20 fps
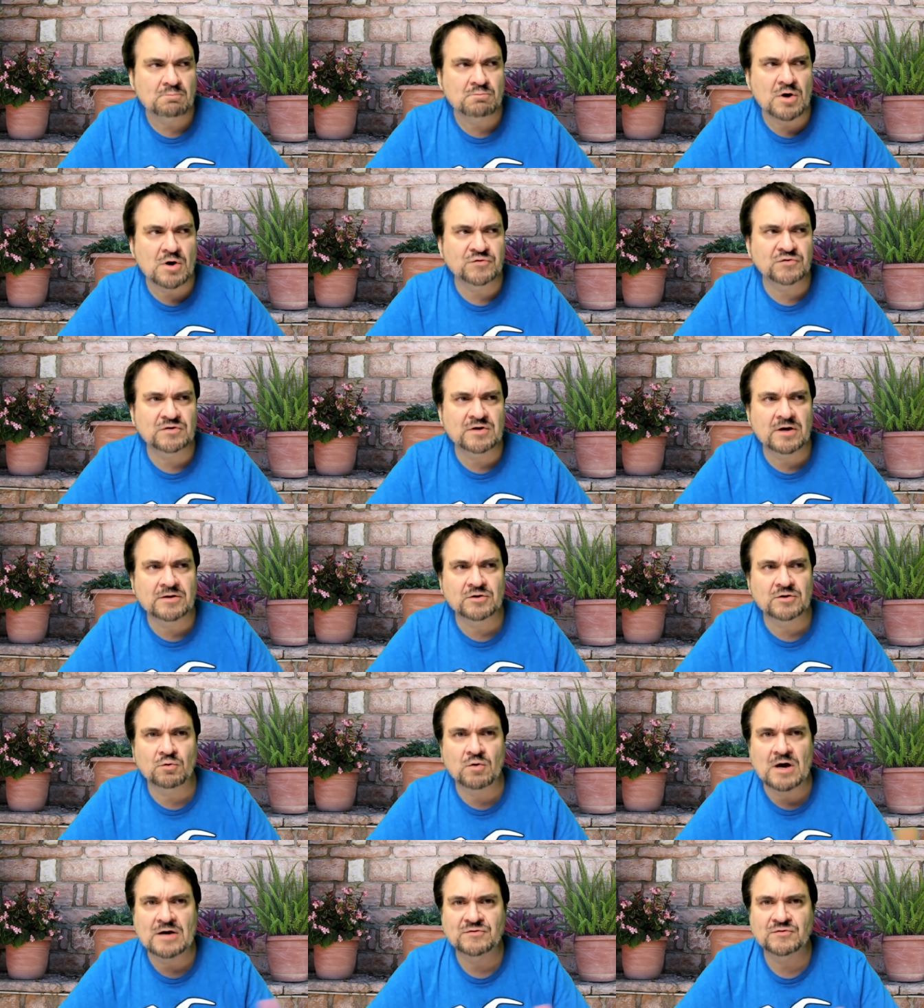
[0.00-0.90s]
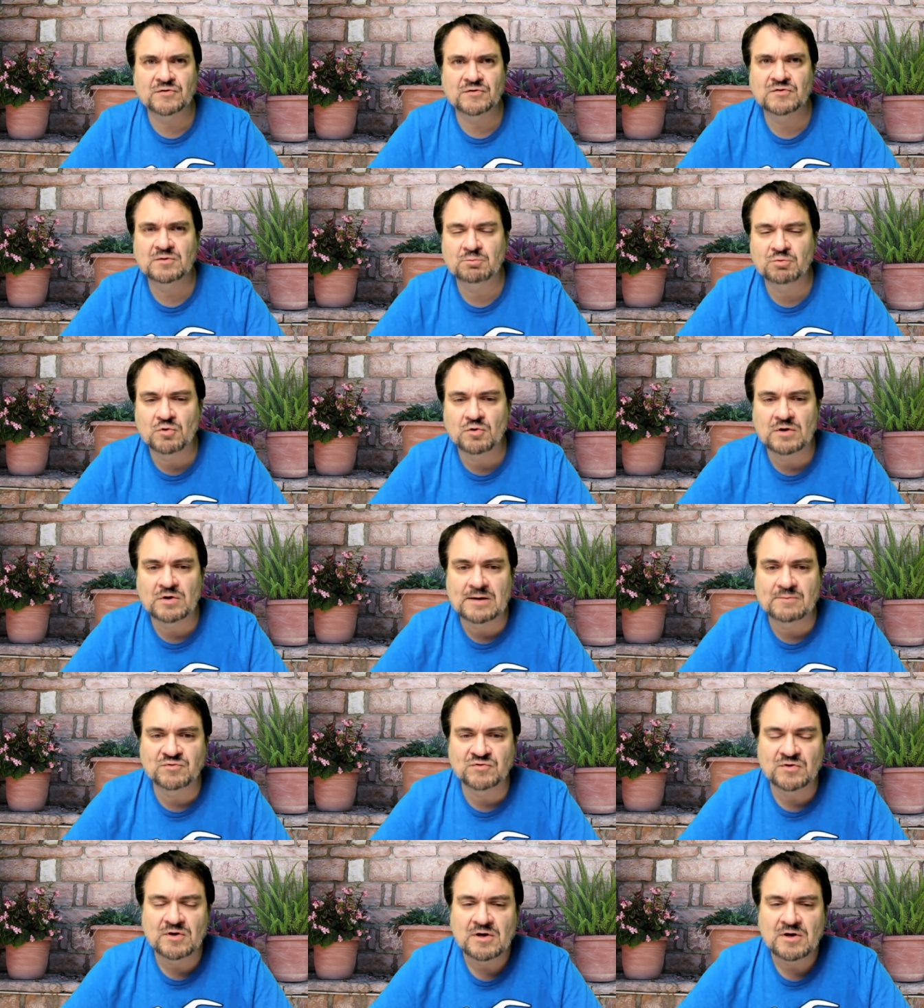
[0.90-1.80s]
Most of the other cross listing
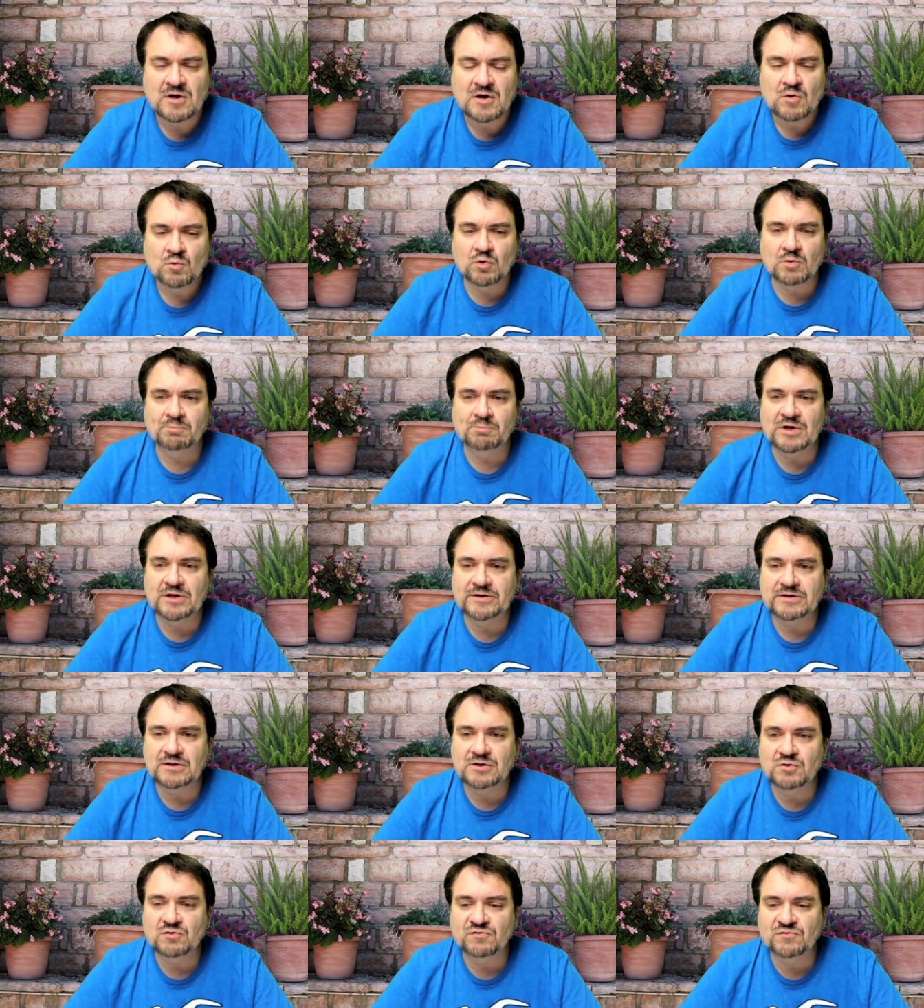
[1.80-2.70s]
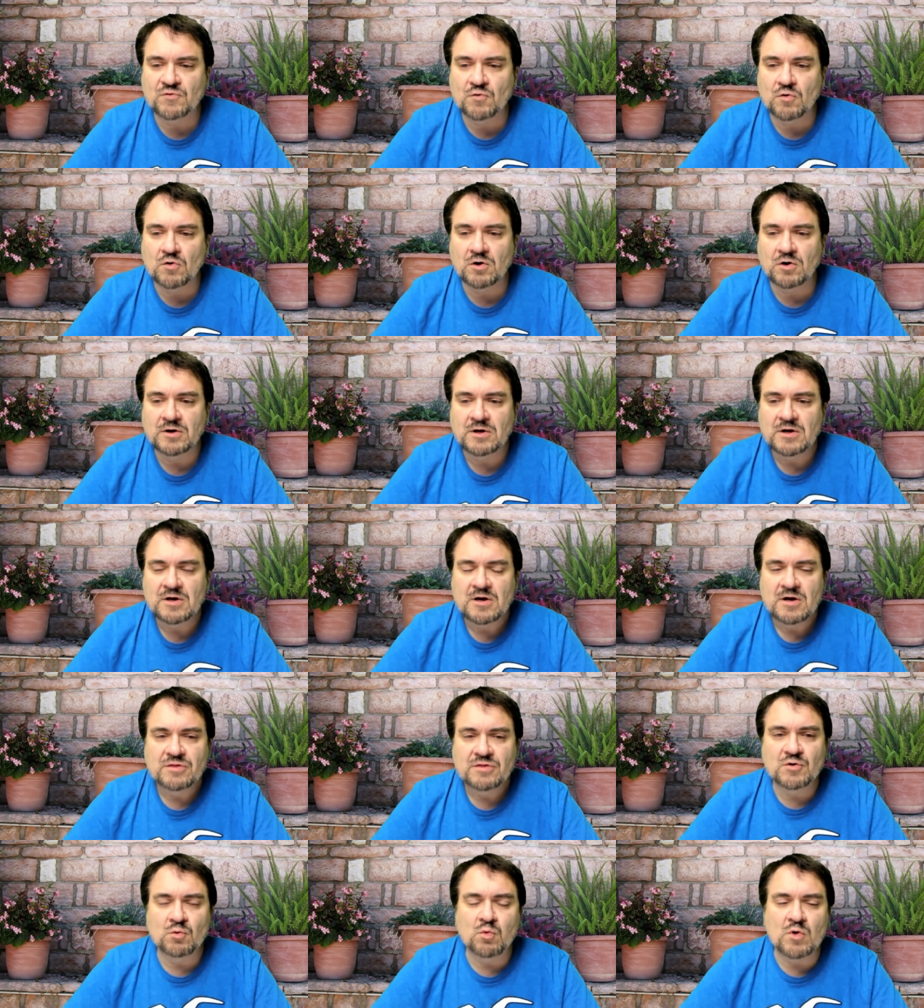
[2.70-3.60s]
programs were billing you for
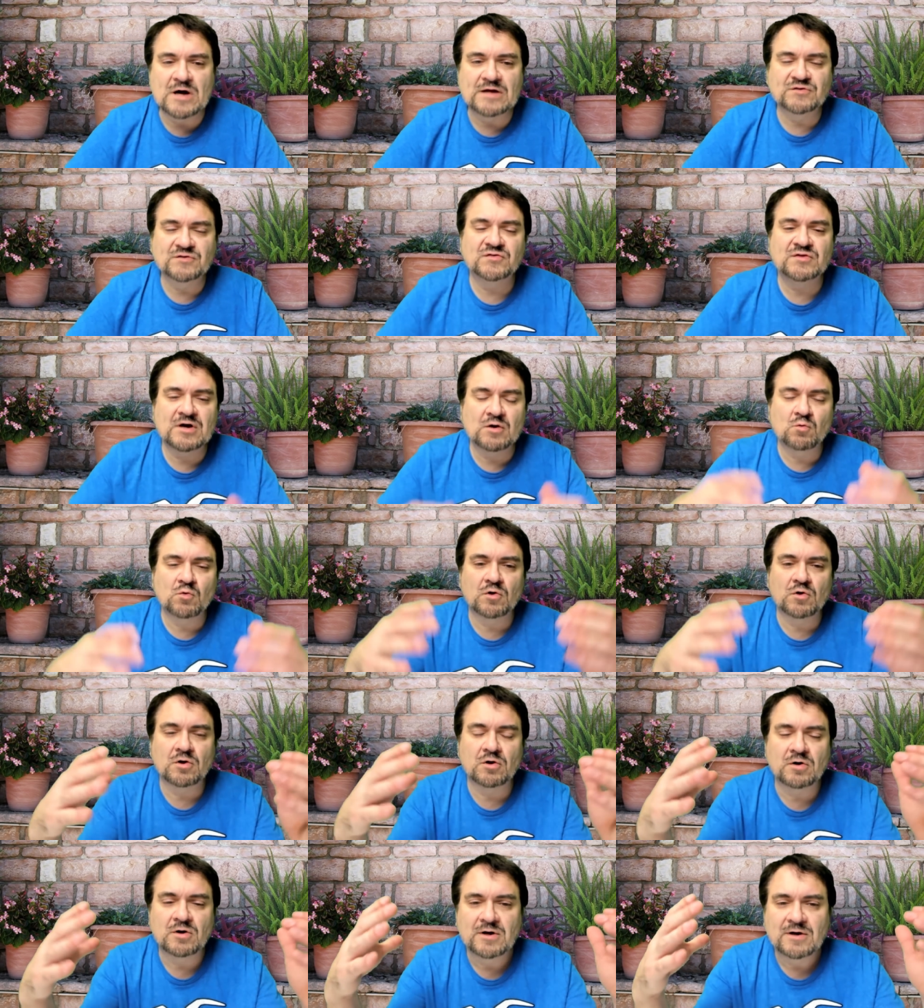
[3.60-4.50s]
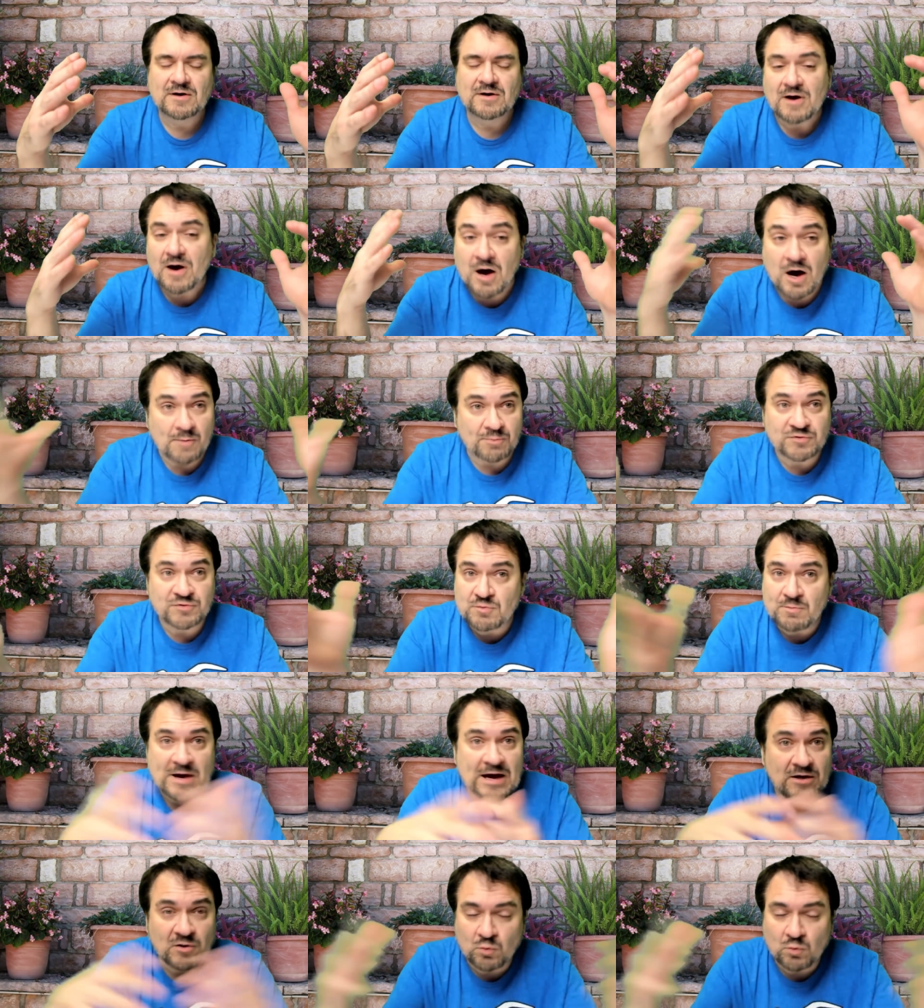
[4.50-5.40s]
the ones that were up
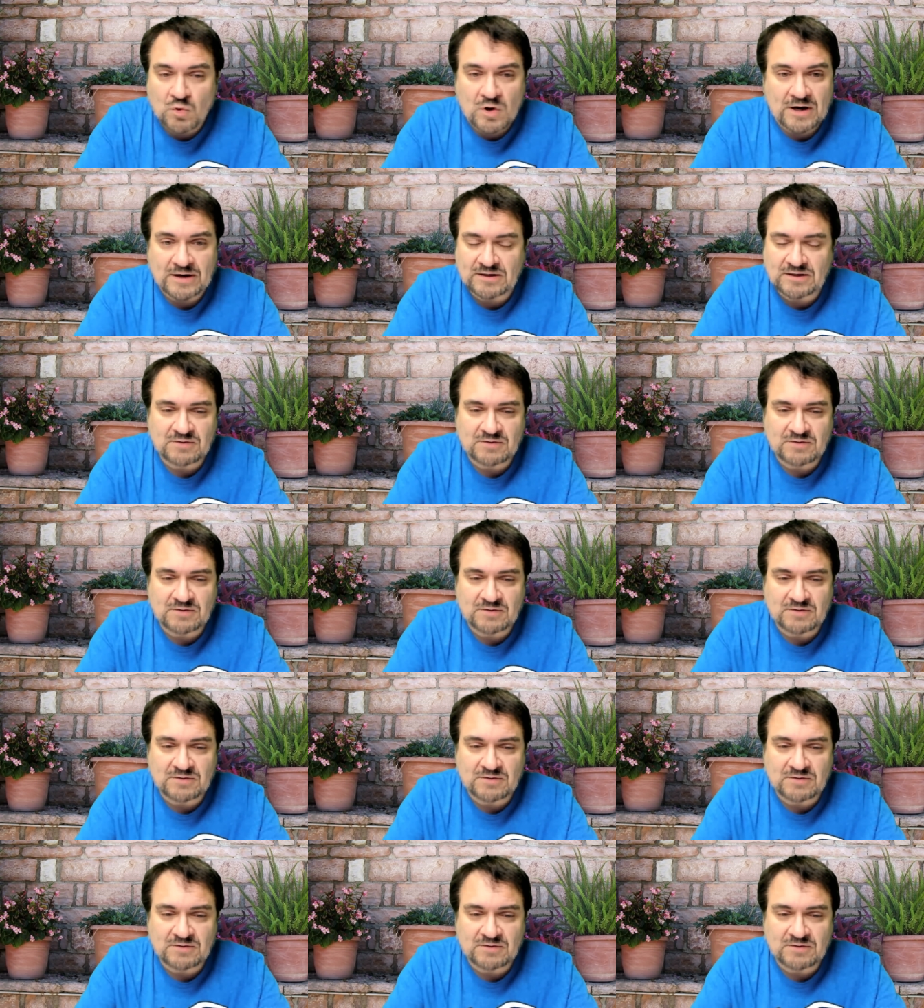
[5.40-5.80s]
no matter what.